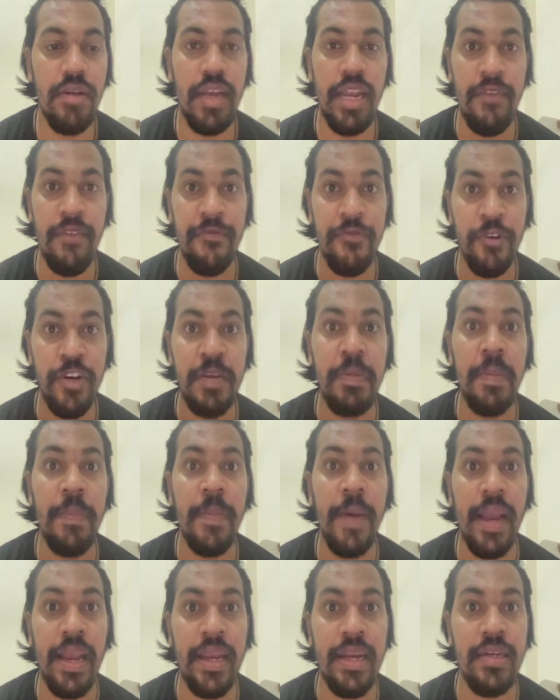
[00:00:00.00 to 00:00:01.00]
if UDP
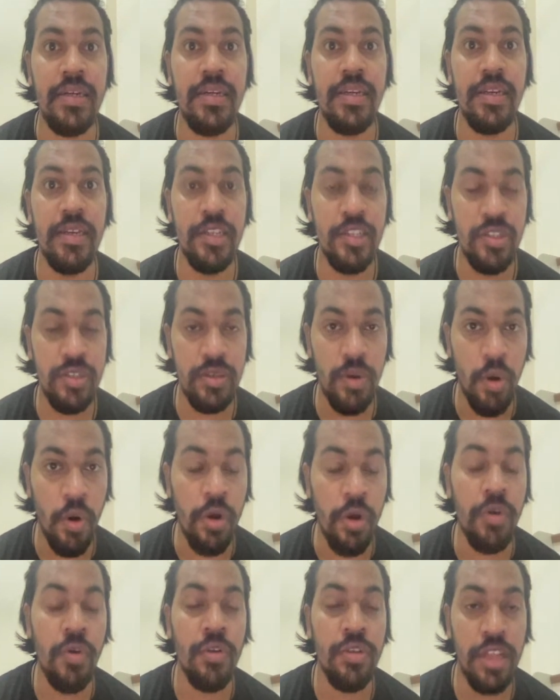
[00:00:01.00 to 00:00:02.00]
packet is
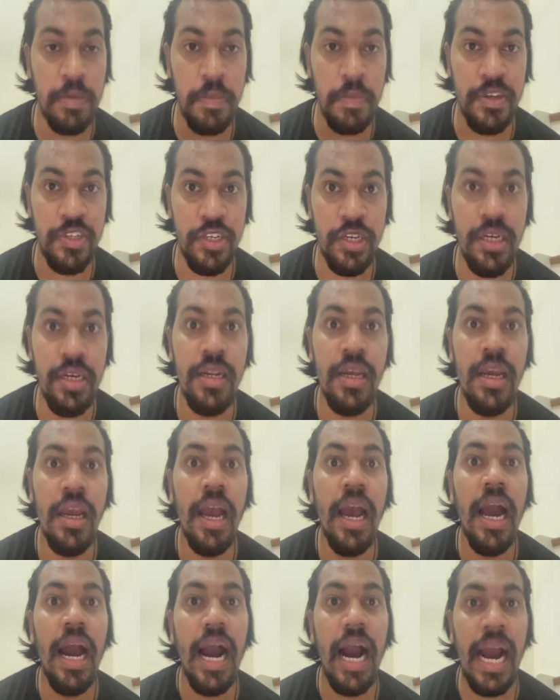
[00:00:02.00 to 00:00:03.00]
on that machine,
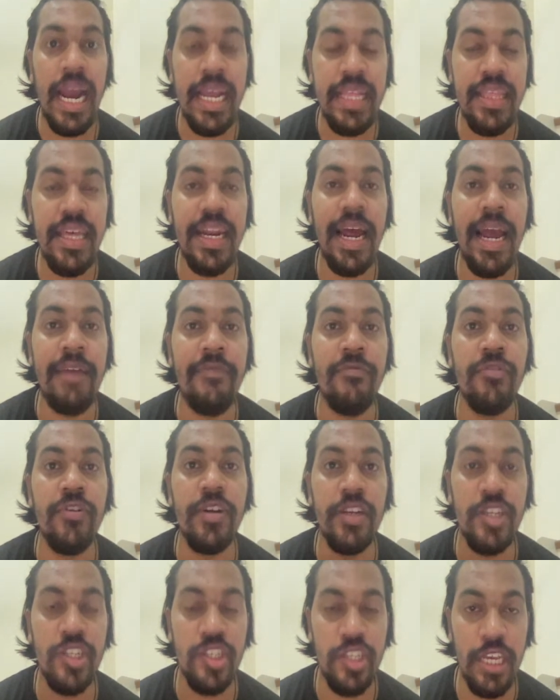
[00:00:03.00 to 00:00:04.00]
either I would
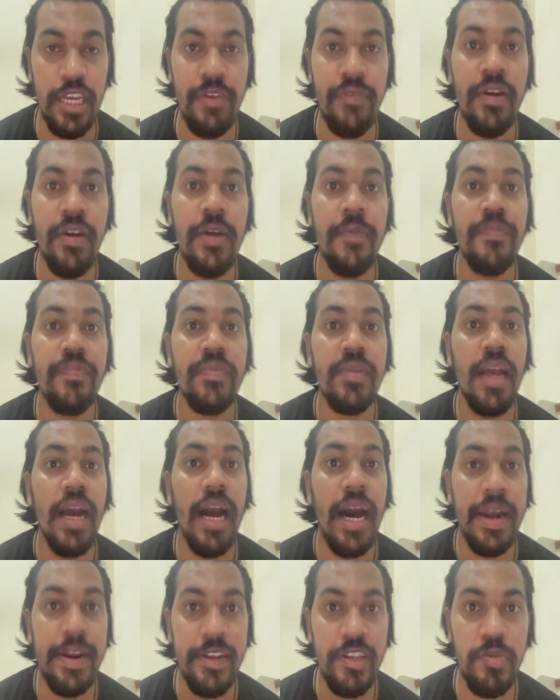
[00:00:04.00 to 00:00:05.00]
receive
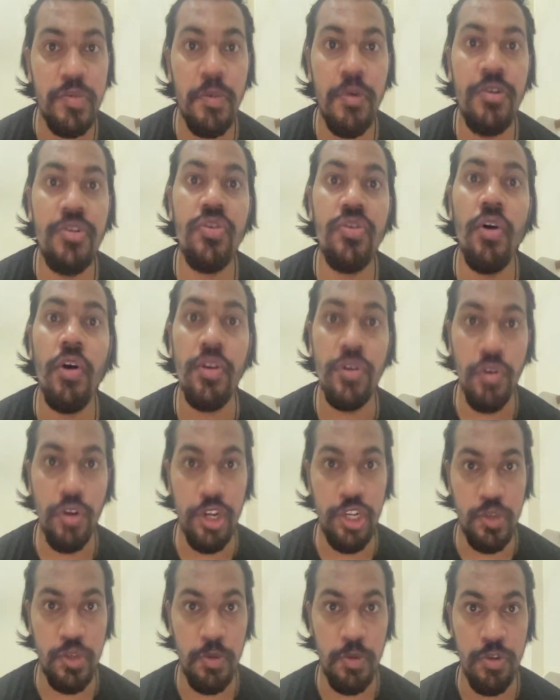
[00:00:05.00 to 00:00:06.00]
a response or no
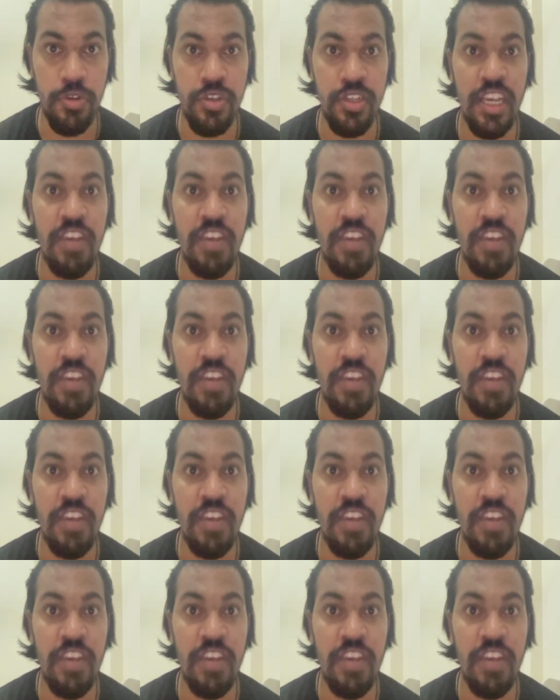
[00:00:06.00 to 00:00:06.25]
response.